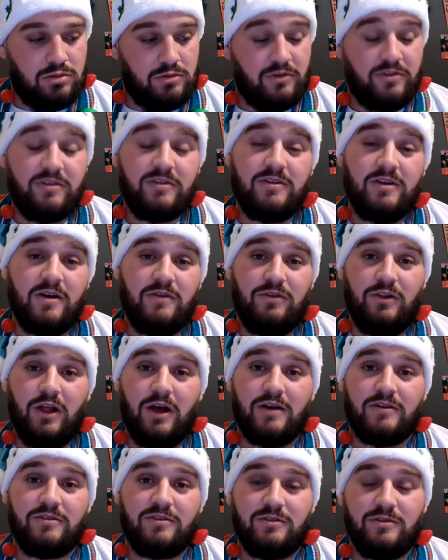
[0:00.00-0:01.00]
It's a tough
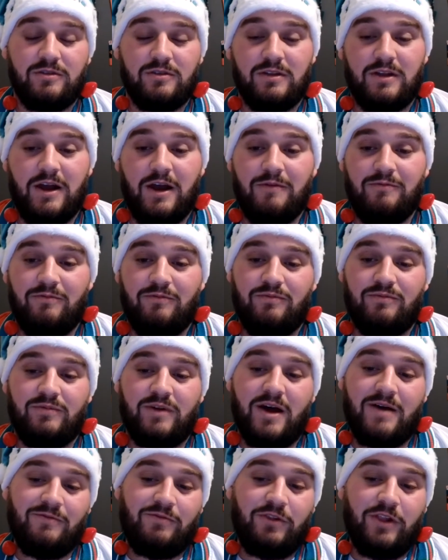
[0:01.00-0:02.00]
loss. I'm
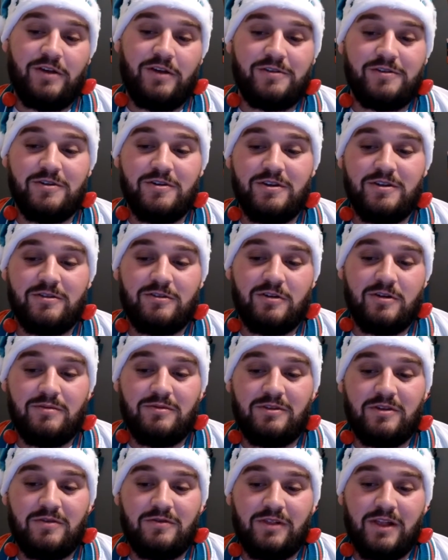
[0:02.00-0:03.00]
flustered in
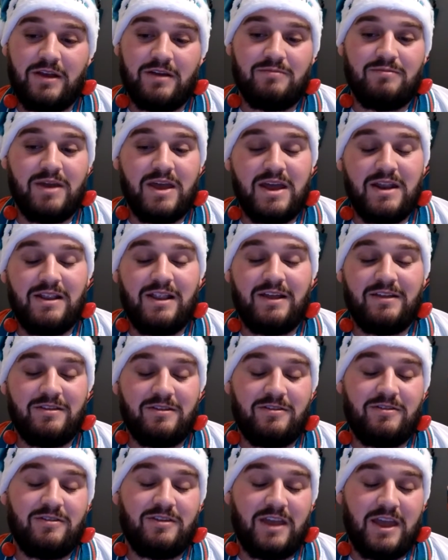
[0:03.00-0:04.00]
terms of, like, man, like,
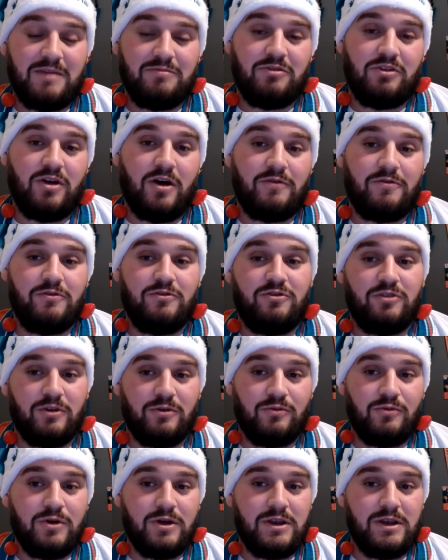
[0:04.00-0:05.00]
this is a game the Dolphins should
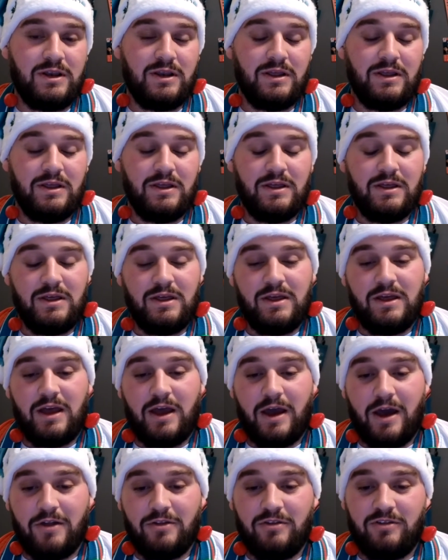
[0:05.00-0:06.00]
have won.
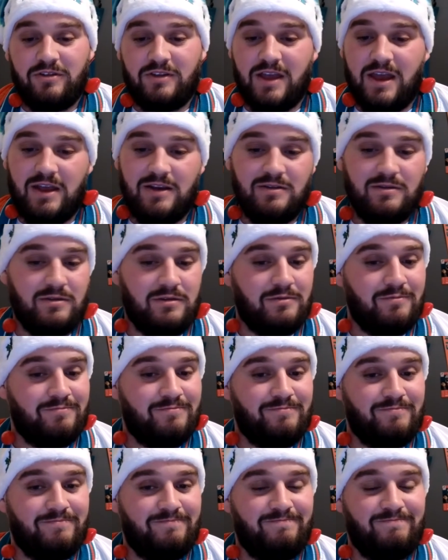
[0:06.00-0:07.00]
I understand,
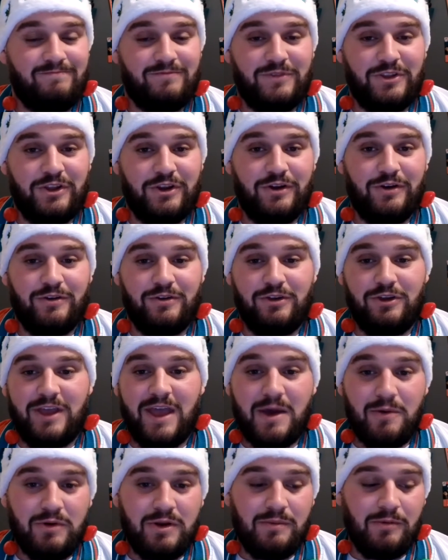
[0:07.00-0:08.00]
you know, you
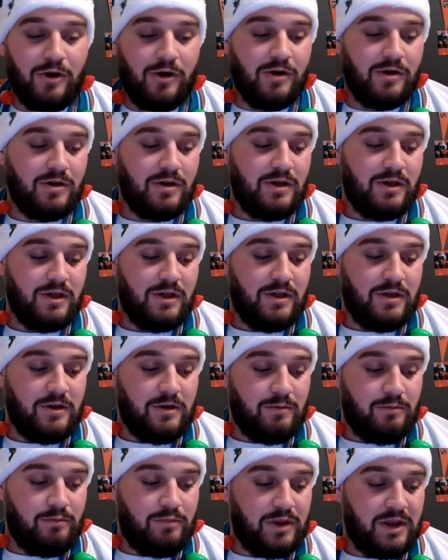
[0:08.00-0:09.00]
can't win them all,
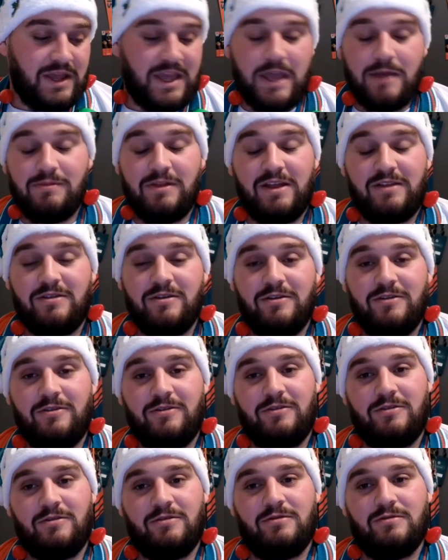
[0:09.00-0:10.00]
but a game like
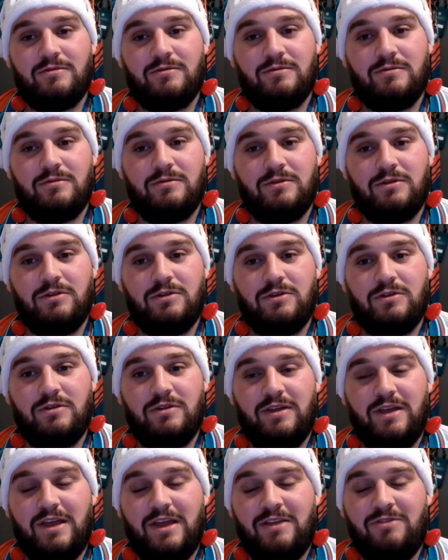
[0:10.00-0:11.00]
this,
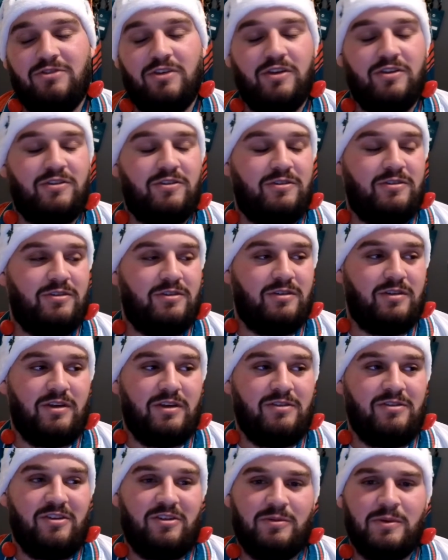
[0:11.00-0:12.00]
it just
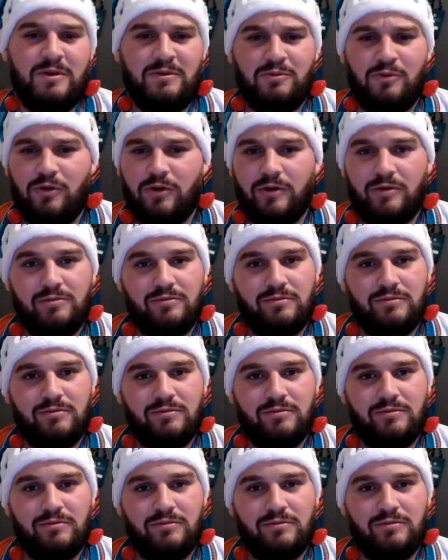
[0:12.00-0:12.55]
means more.